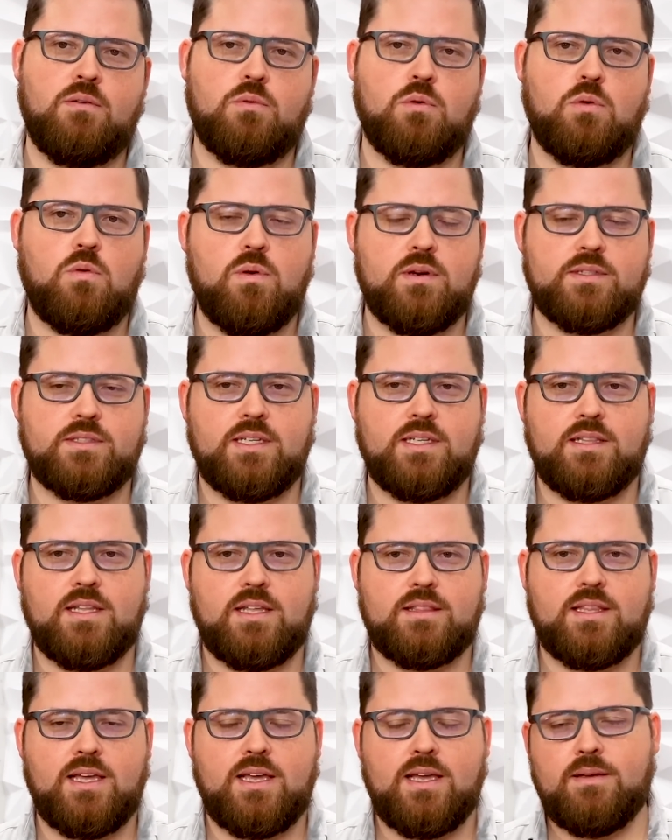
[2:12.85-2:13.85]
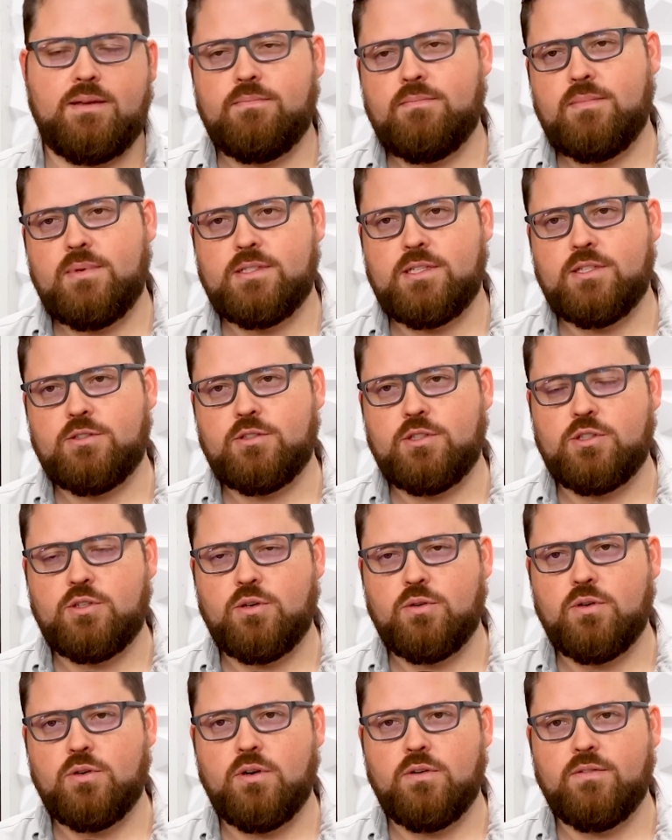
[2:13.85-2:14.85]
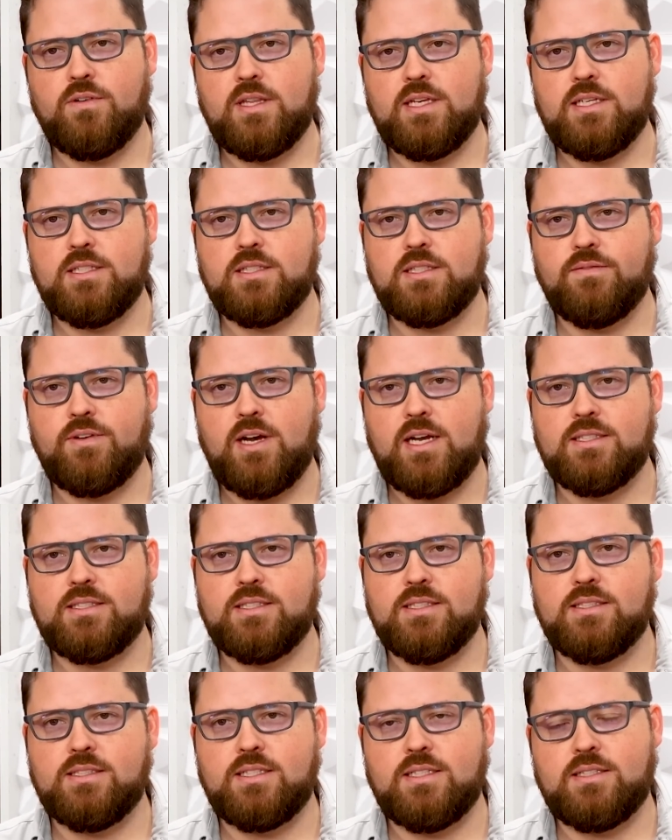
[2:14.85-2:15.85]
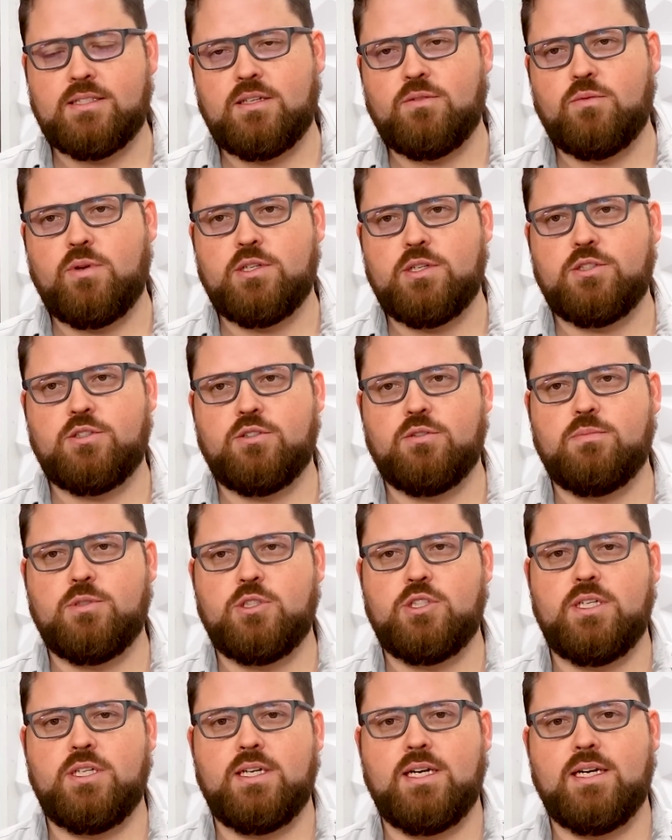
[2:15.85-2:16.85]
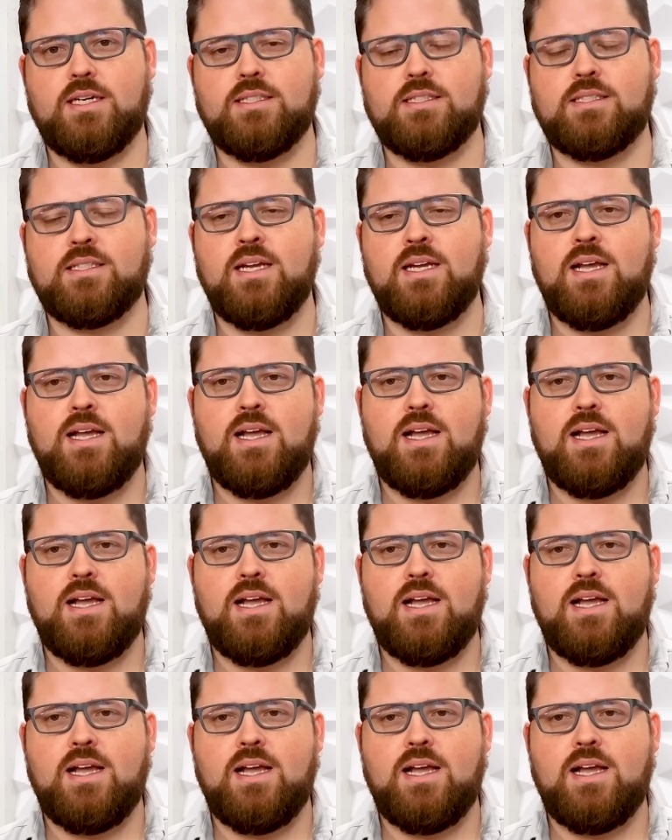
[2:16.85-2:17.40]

requesting that they essentially turn over these devices as unregistered machine guns.